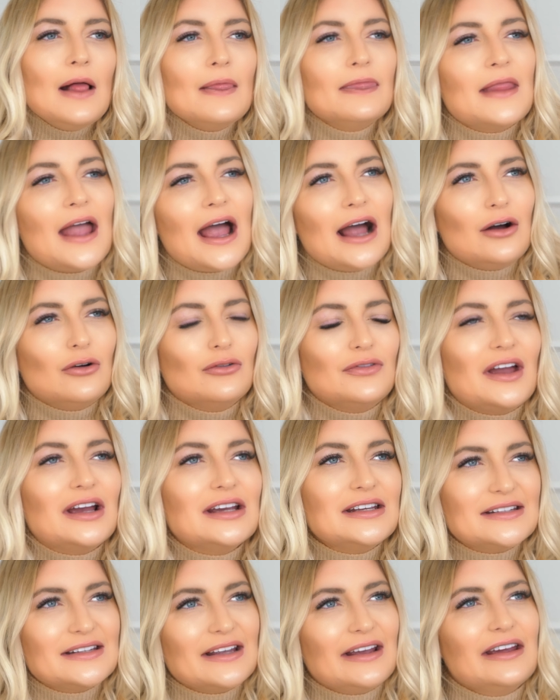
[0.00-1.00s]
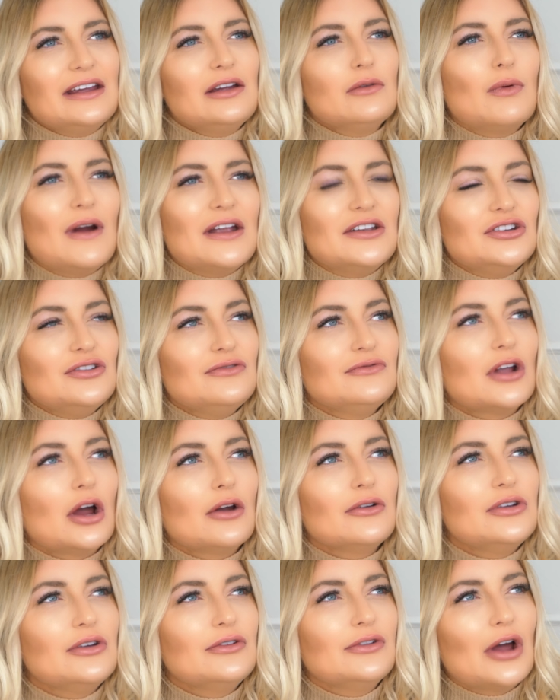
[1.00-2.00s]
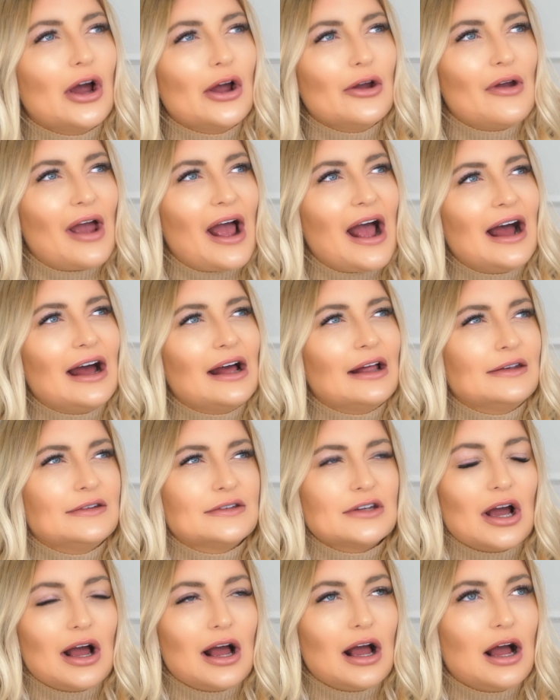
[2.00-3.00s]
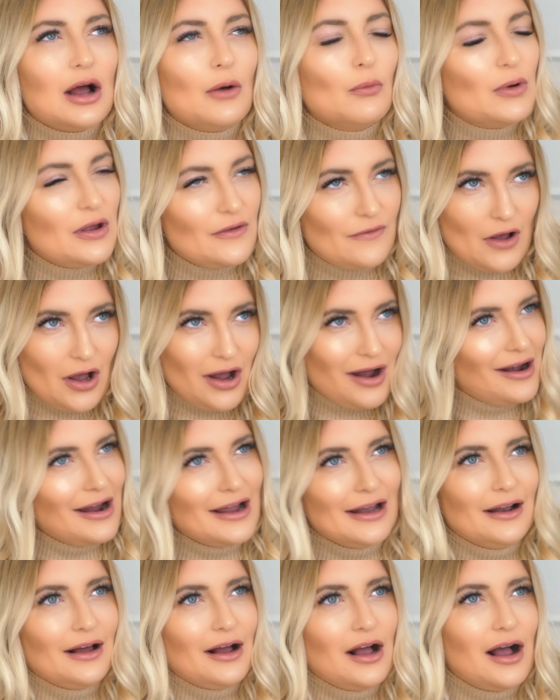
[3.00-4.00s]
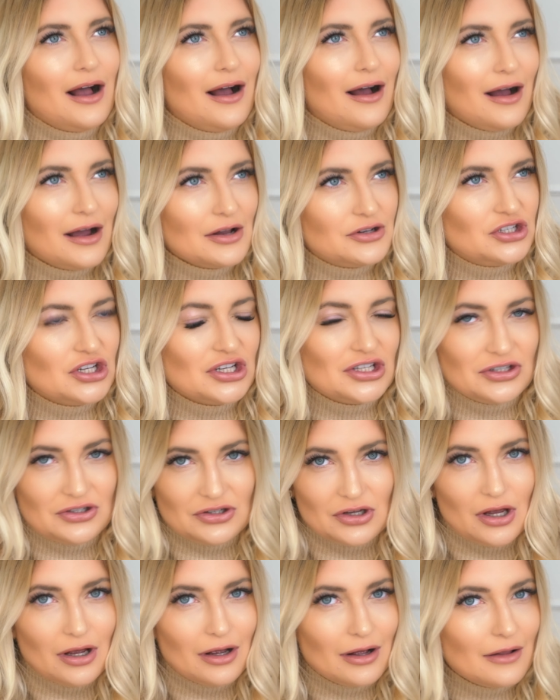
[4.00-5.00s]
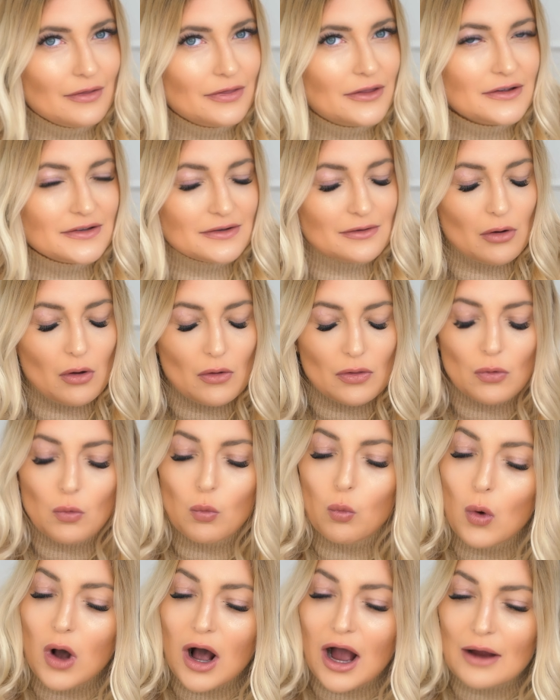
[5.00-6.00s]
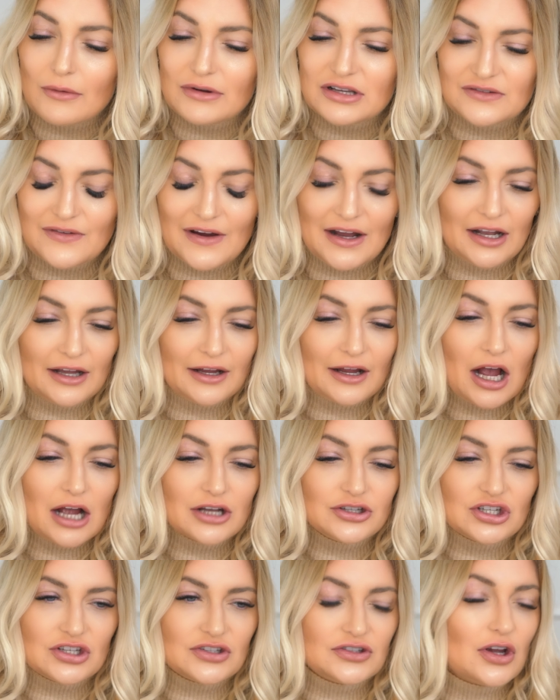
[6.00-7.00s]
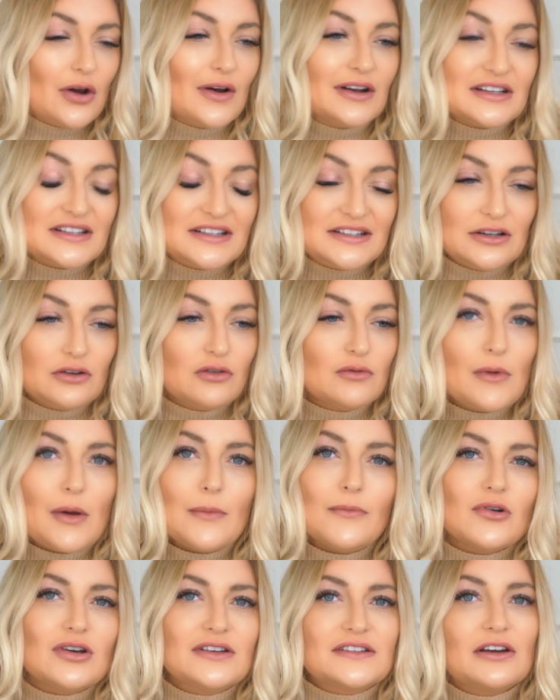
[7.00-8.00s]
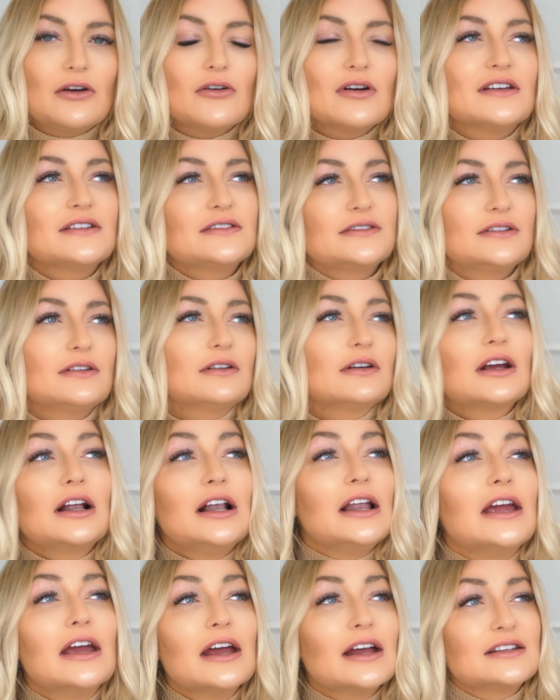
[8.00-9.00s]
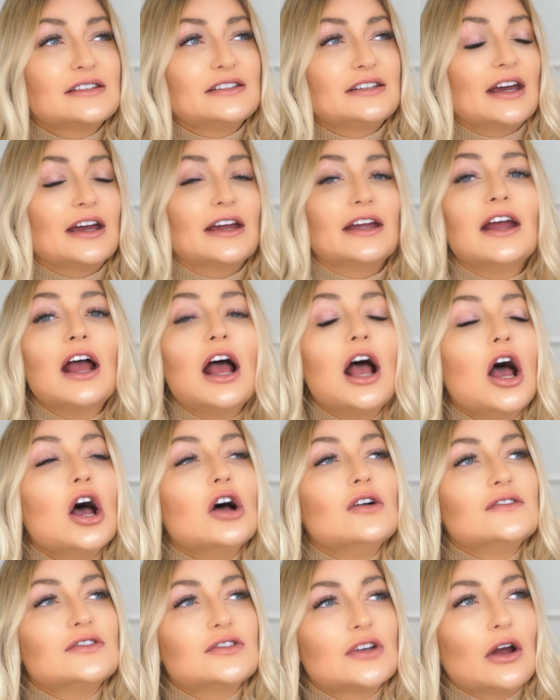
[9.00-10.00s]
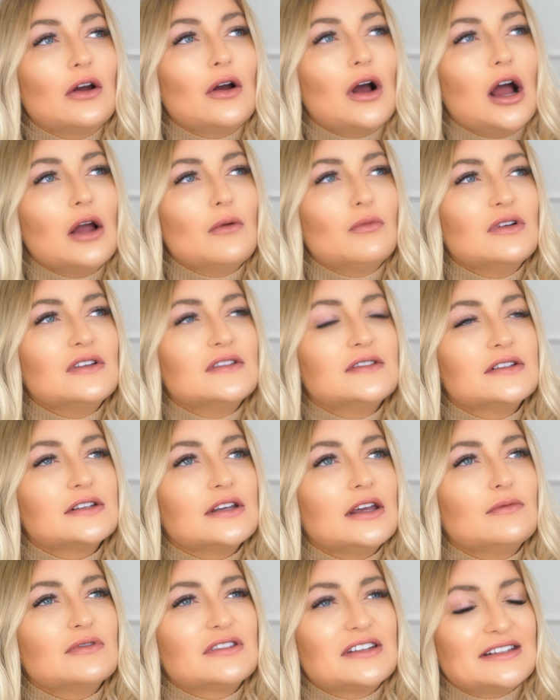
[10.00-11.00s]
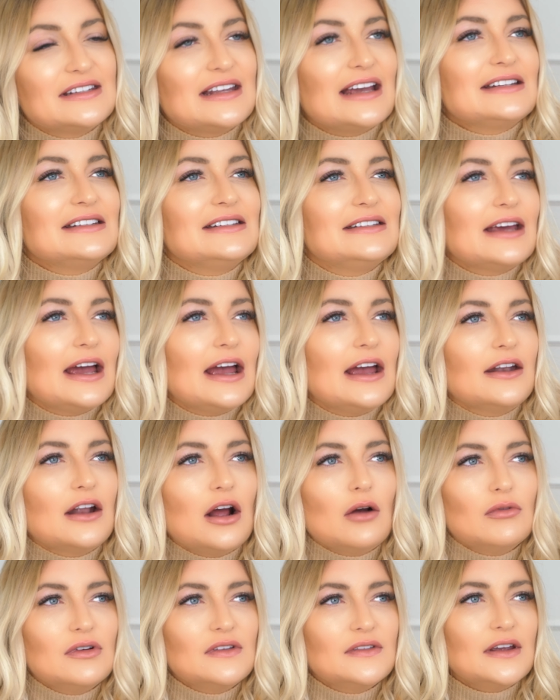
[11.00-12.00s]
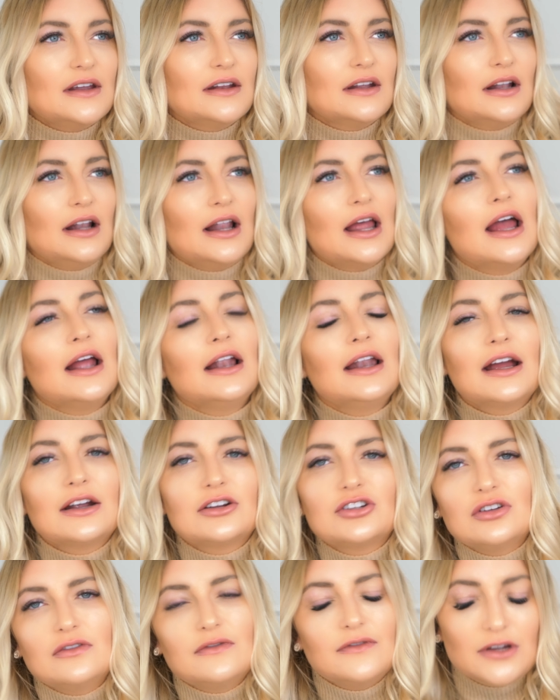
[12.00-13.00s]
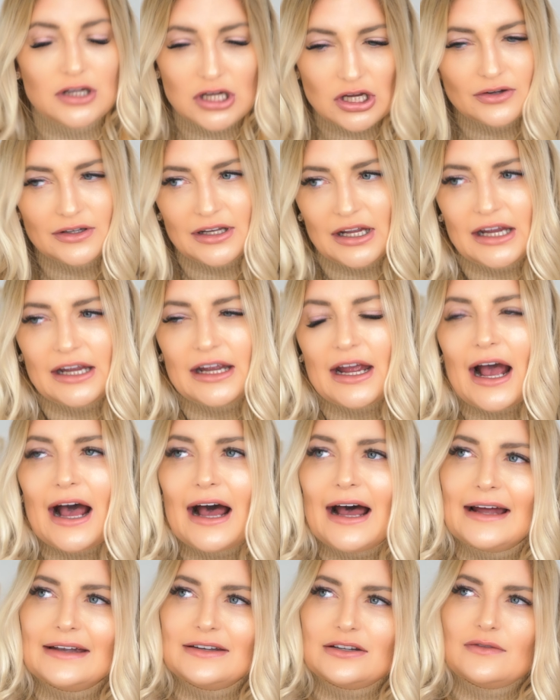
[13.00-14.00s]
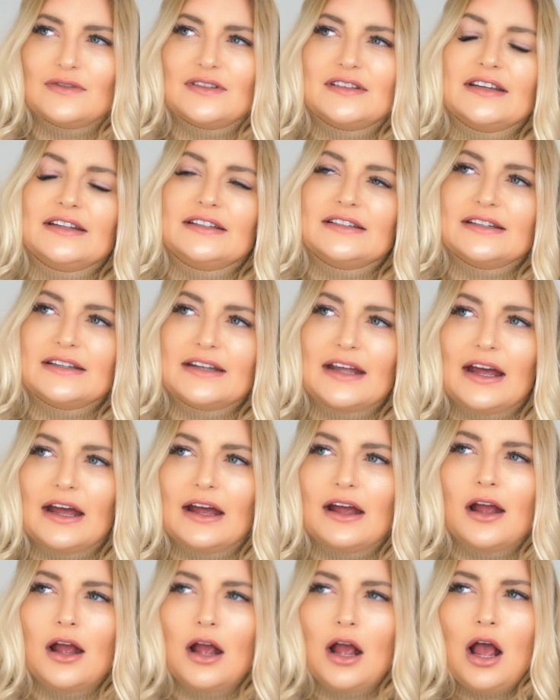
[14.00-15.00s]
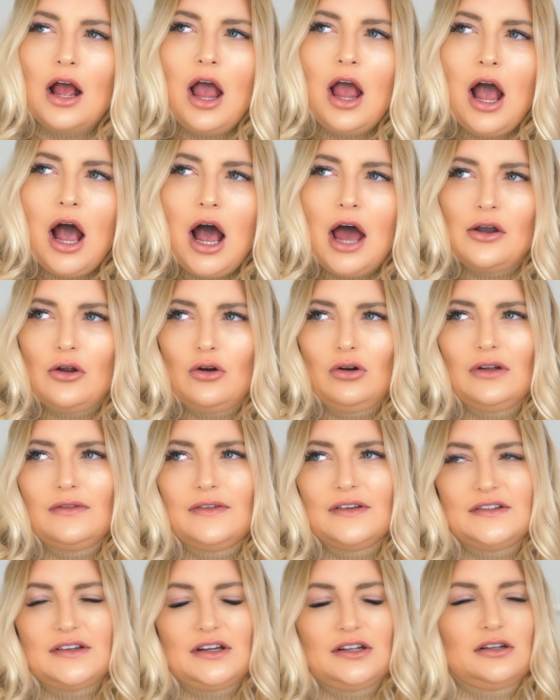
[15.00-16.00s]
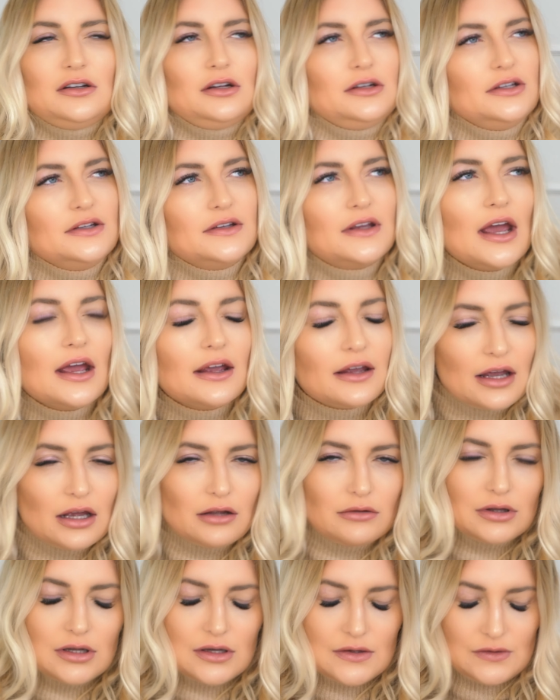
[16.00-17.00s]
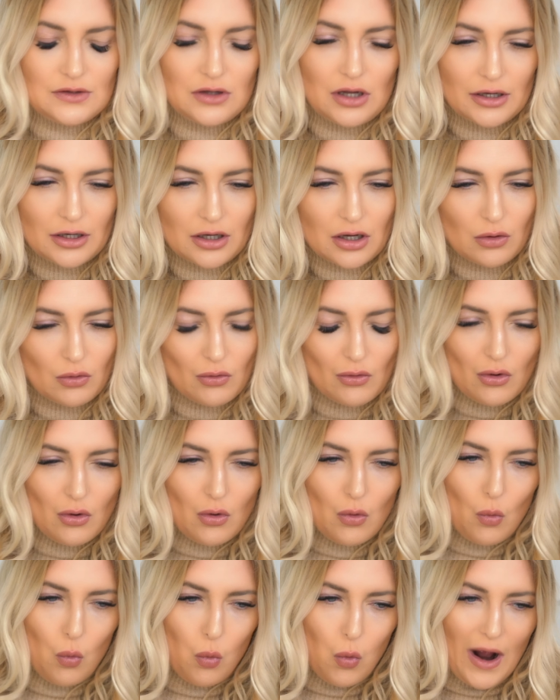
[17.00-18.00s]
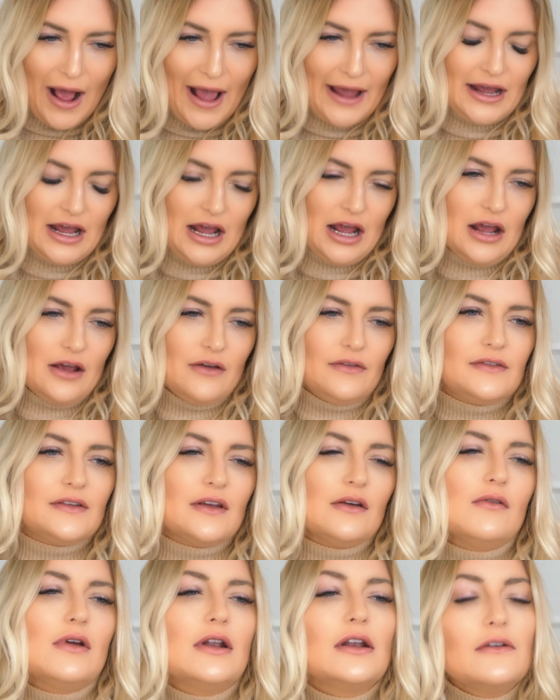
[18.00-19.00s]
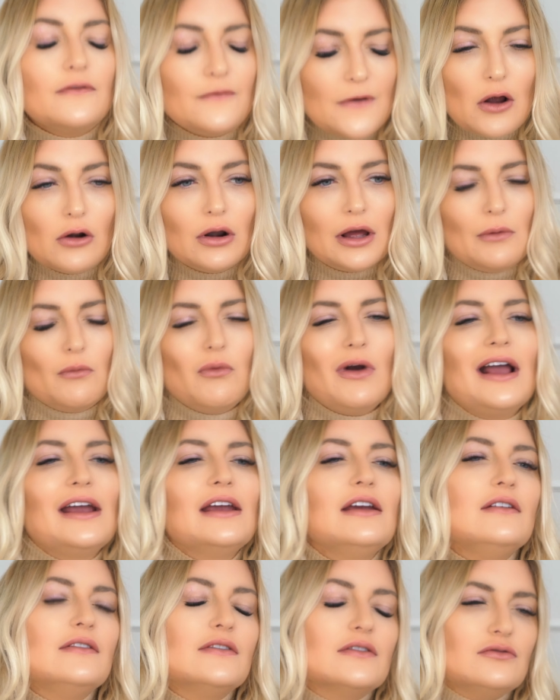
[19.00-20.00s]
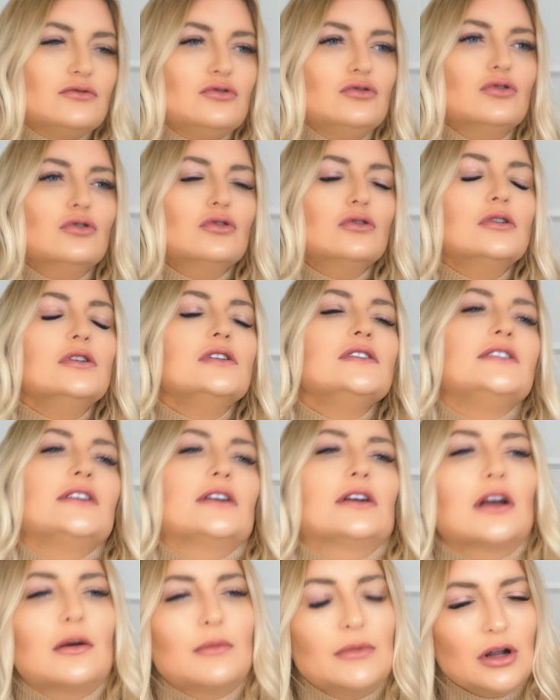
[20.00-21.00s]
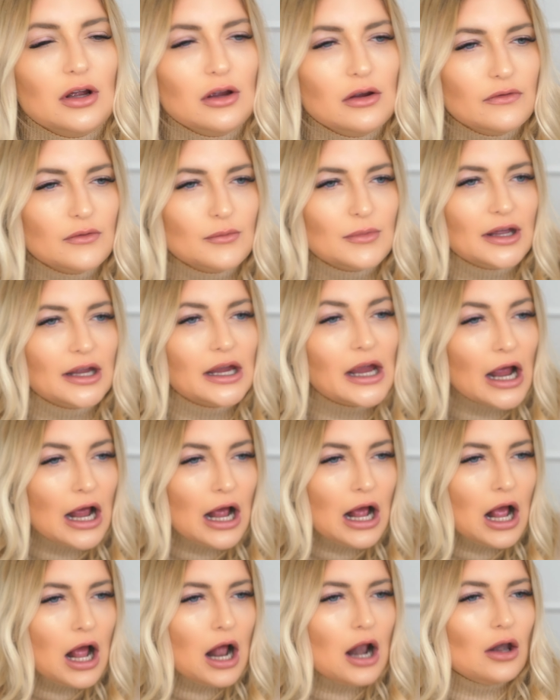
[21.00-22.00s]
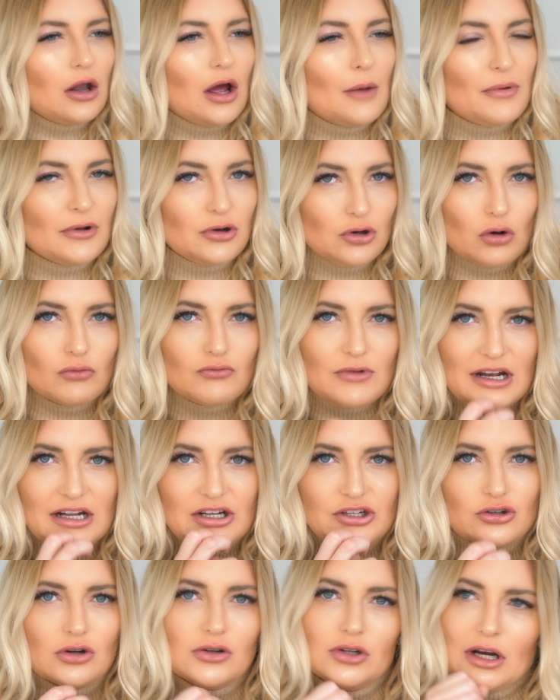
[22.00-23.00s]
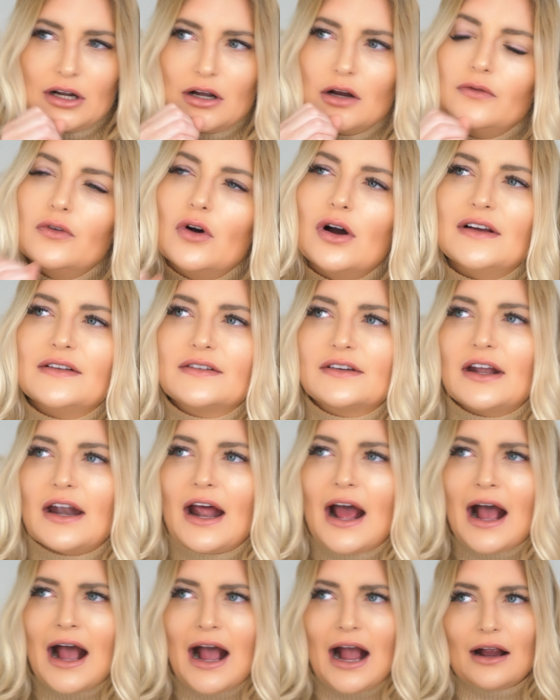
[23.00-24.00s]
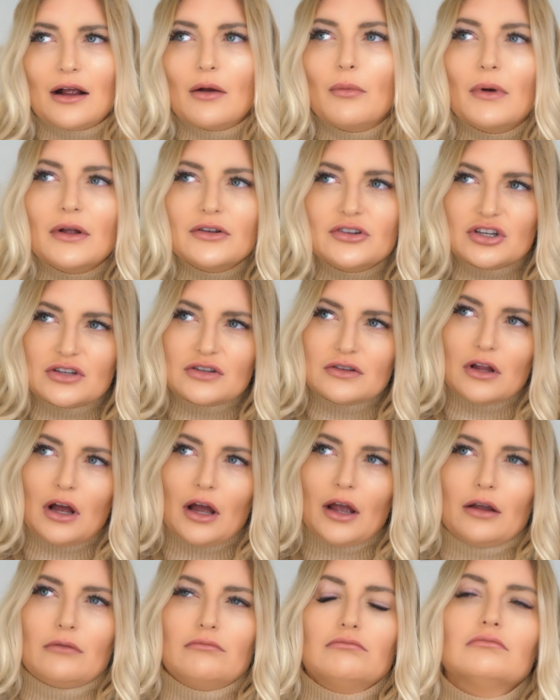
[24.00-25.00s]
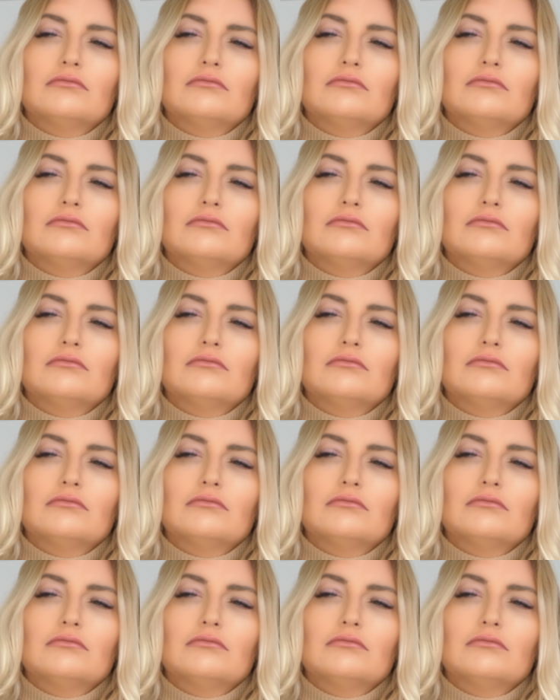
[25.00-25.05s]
Now they say when you know, and with Isla what I was feeling, I just know, and I still remember it as clear as day. So it was Saturday and I was in a lecture for uni, and I was sitting there, and all of a sudden I just kept getting this like waves, and it felt like waves of nausea coming over me, like, but not really strong like I thought I was gonna hack, but just like